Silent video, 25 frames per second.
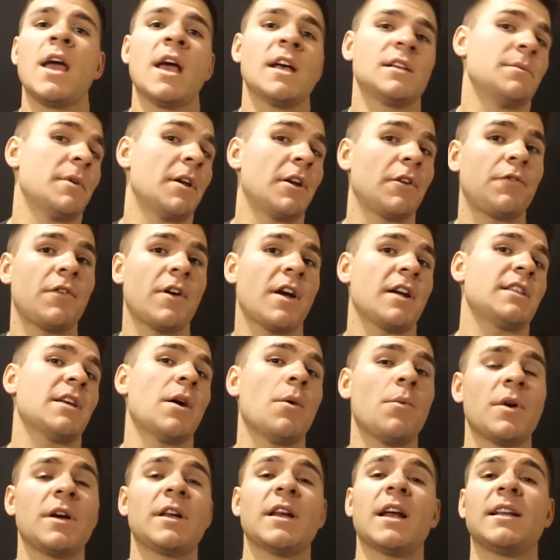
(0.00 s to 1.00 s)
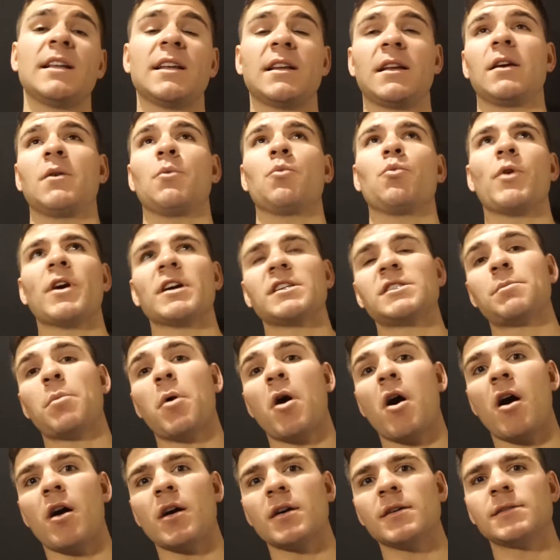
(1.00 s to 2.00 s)
As a matter of fact, I went and I did a rest
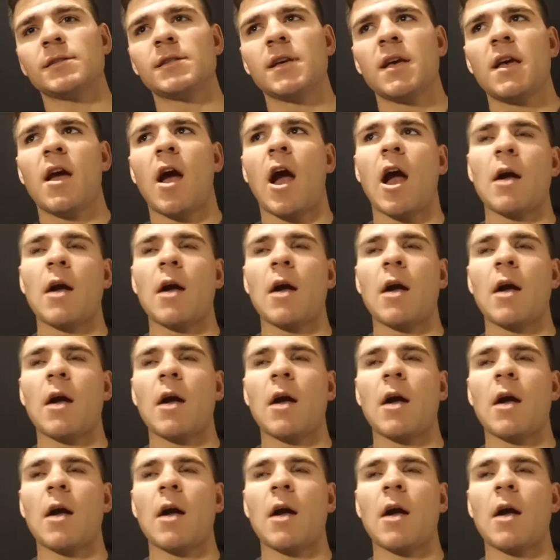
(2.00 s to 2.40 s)
pause.